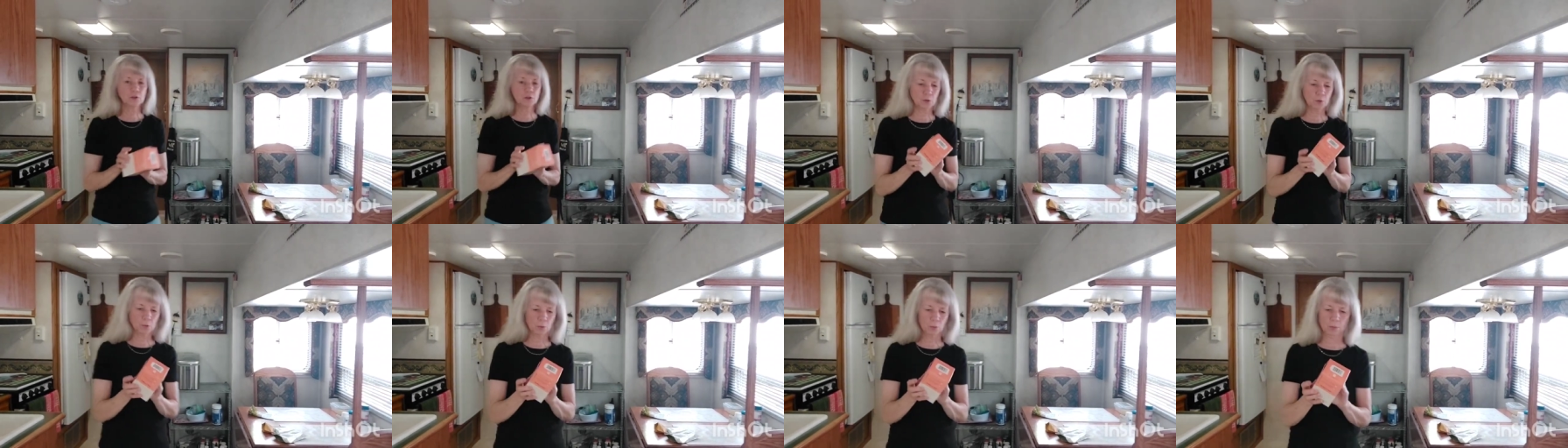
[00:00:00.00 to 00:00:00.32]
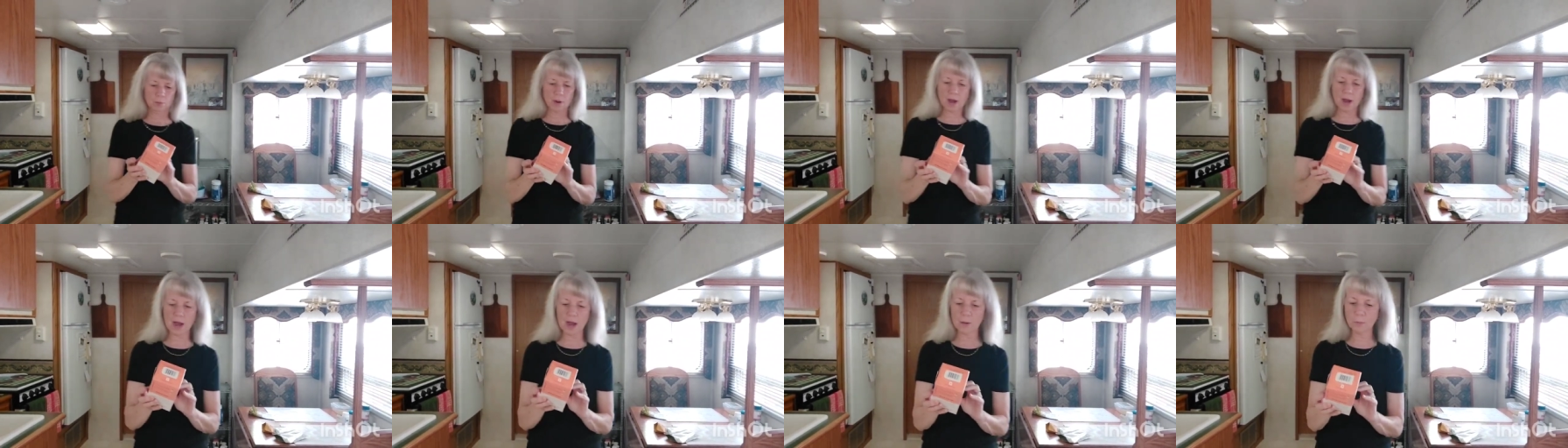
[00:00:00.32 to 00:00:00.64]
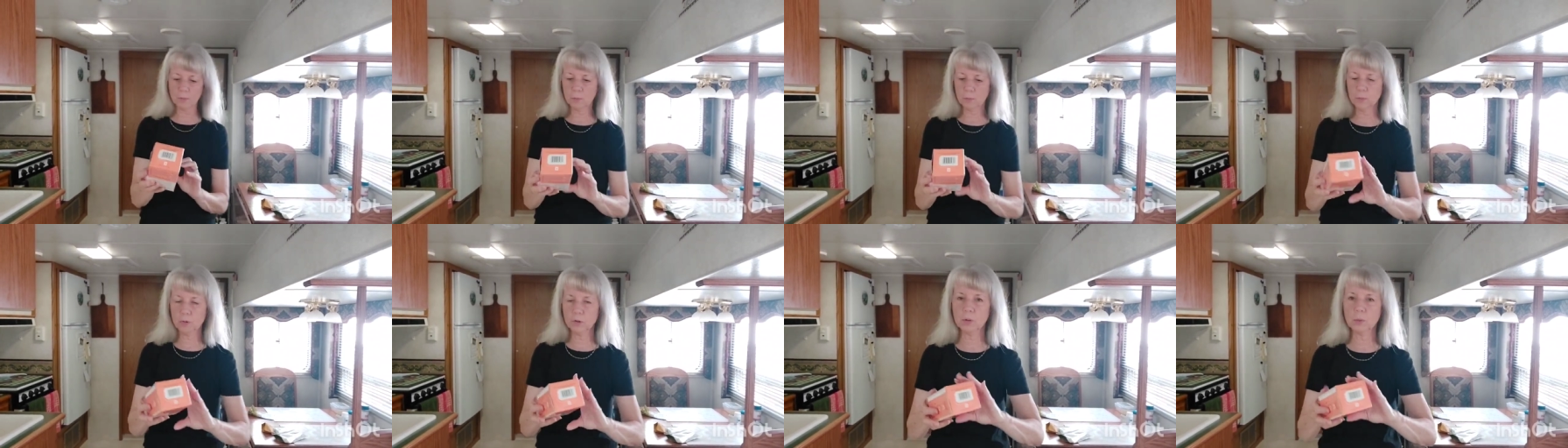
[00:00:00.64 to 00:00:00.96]
new. I
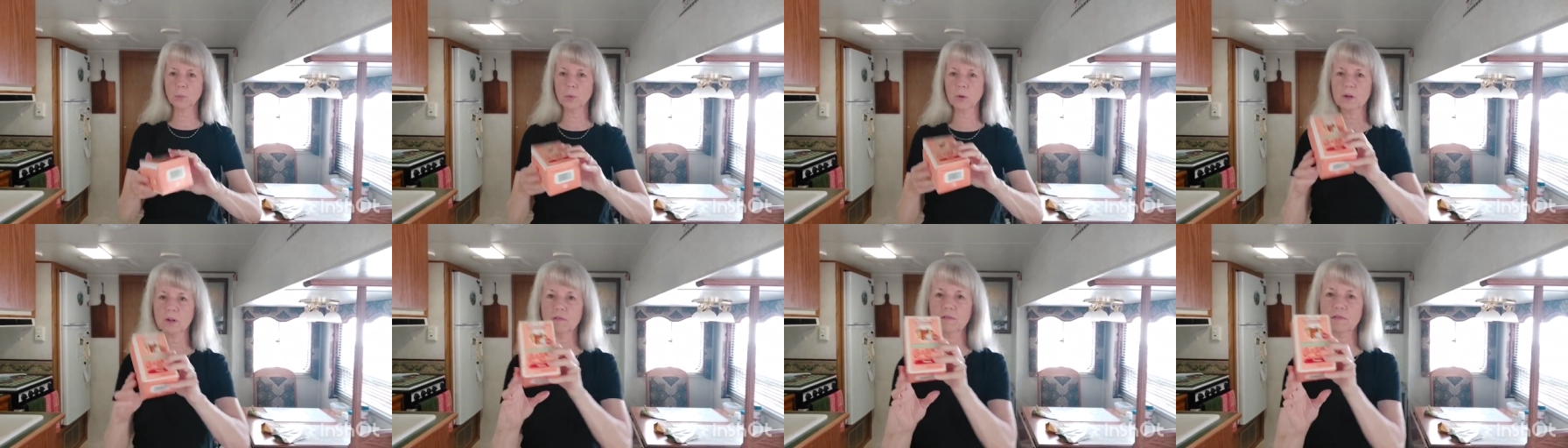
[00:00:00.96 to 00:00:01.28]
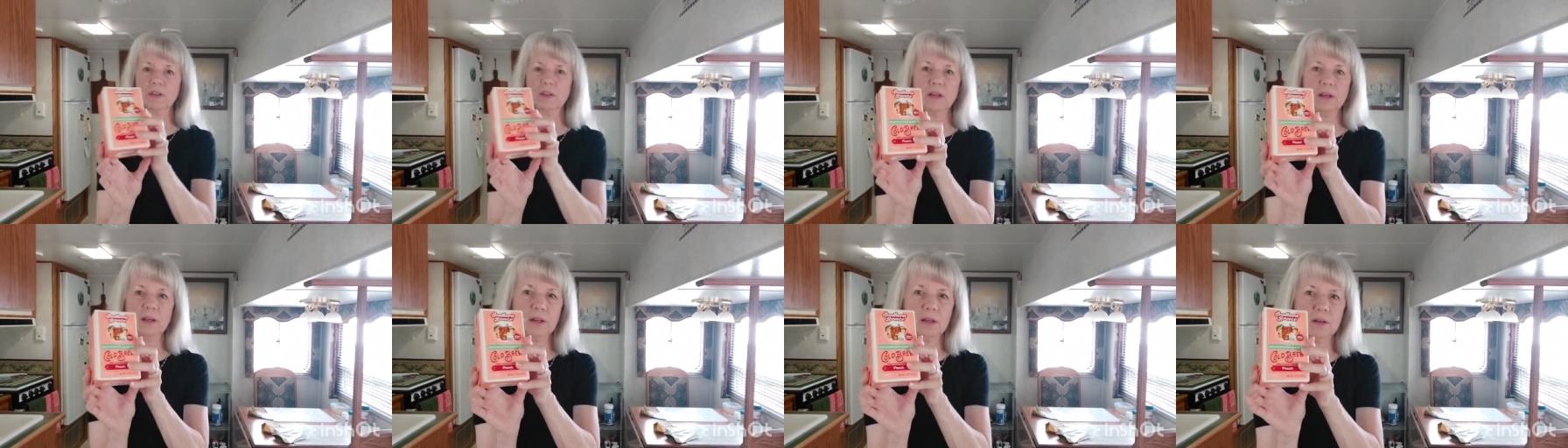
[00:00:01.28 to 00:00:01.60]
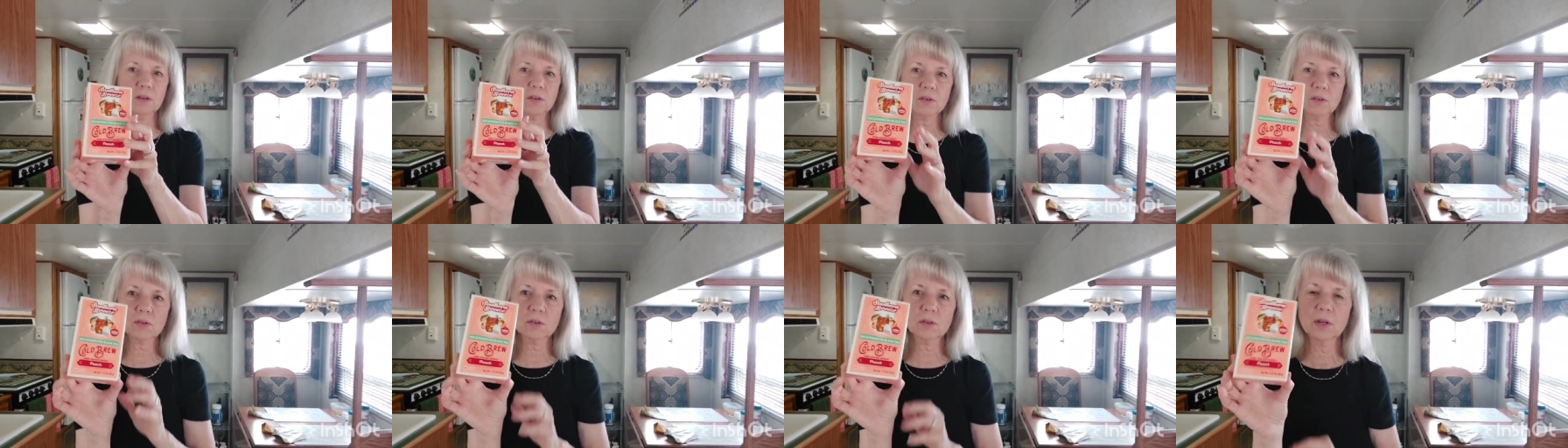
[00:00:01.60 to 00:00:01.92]
will put one of
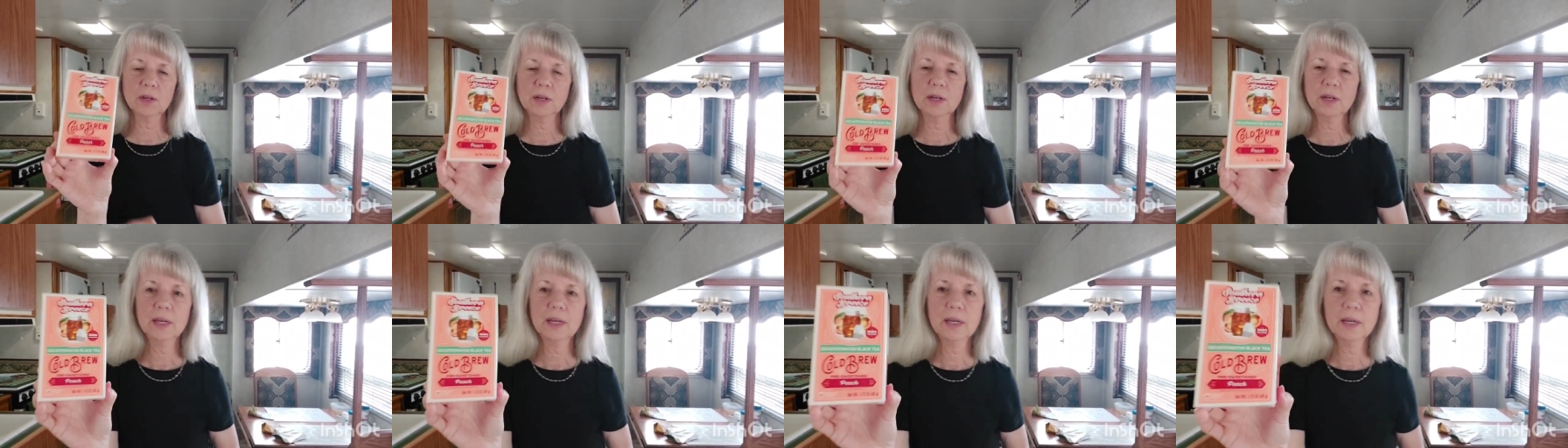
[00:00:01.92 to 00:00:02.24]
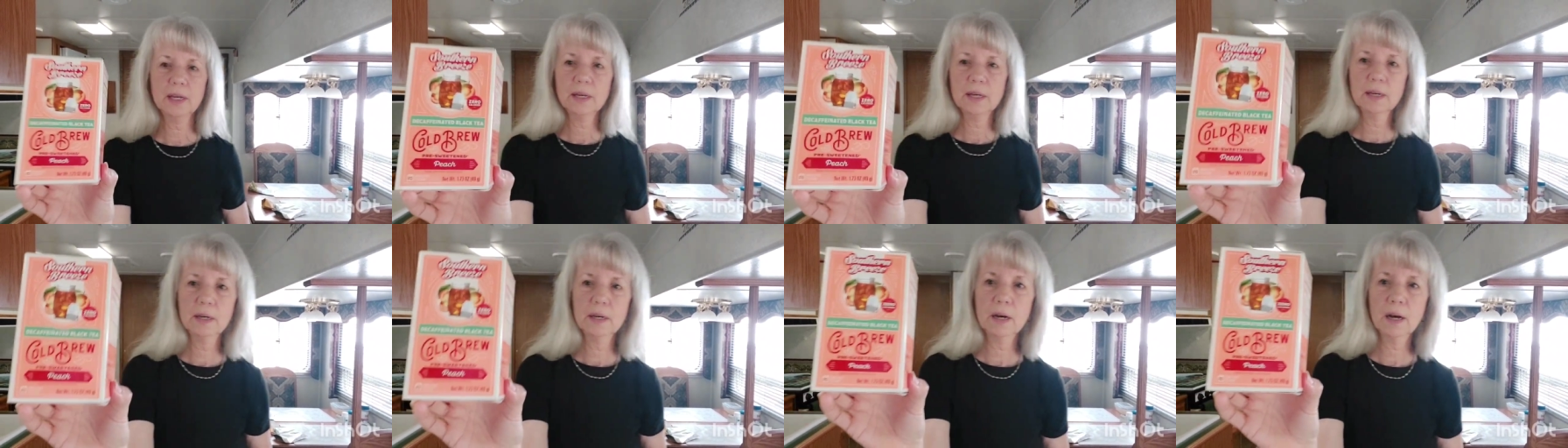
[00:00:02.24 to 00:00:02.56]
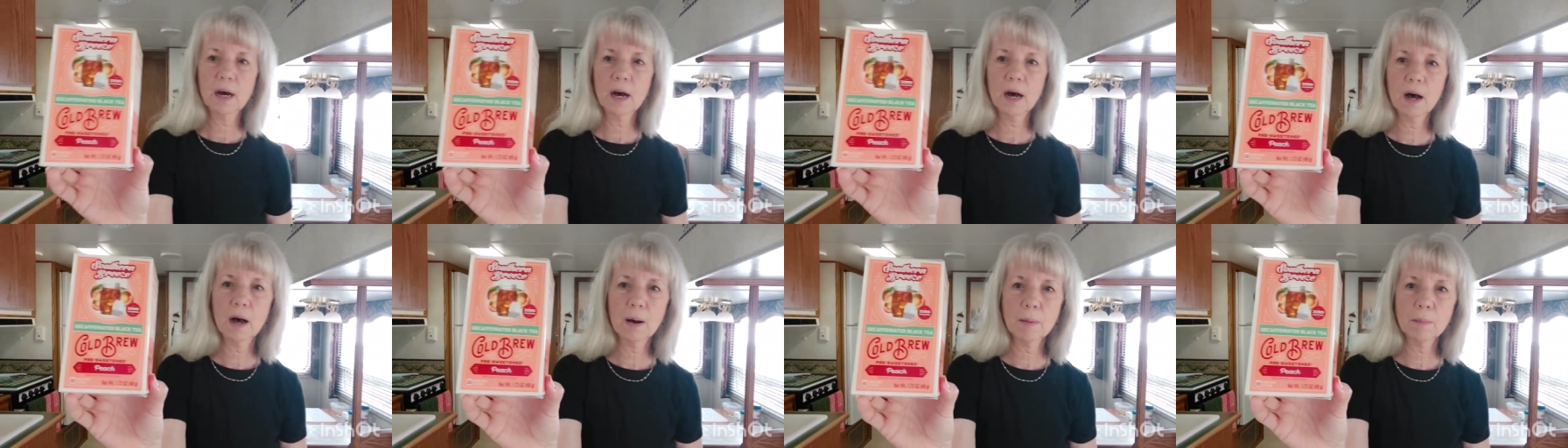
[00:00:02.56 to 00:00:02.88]
these
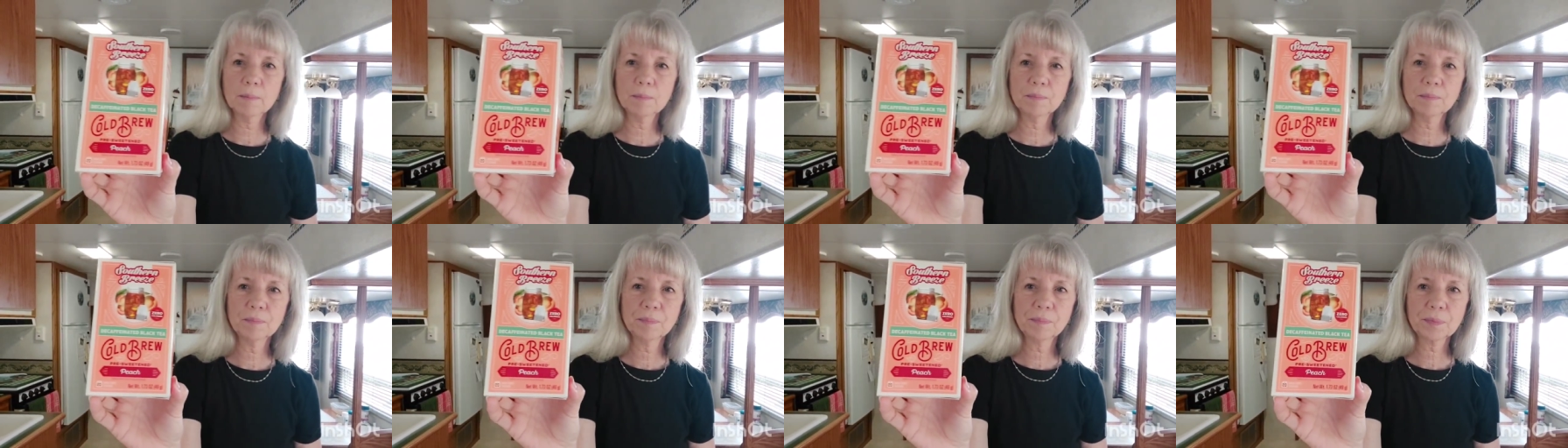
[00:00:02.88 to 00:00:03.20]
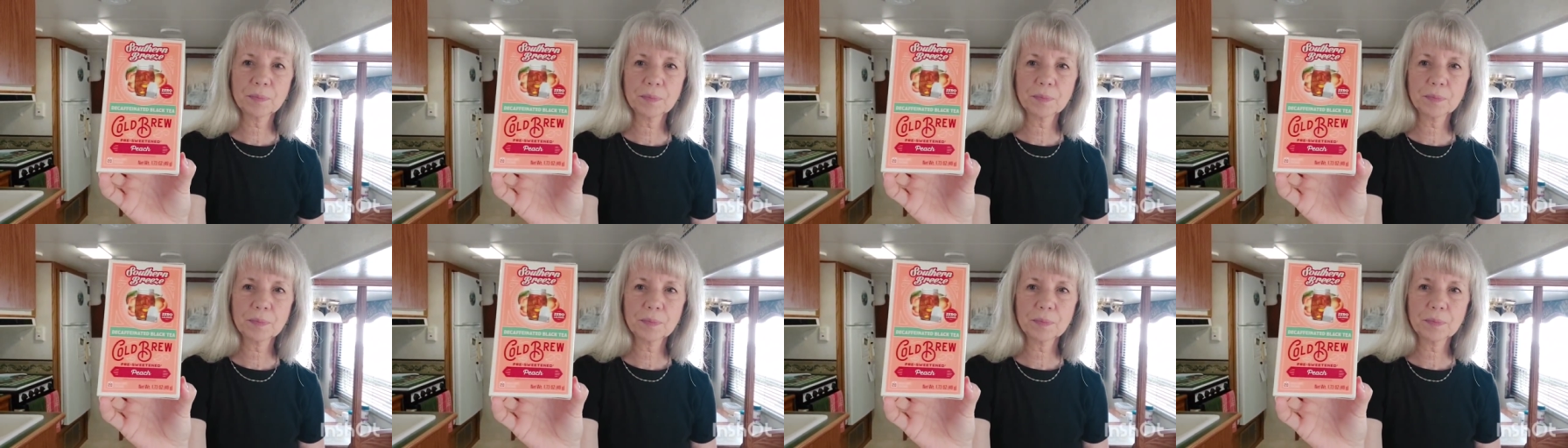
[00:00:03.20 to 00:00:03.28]
um,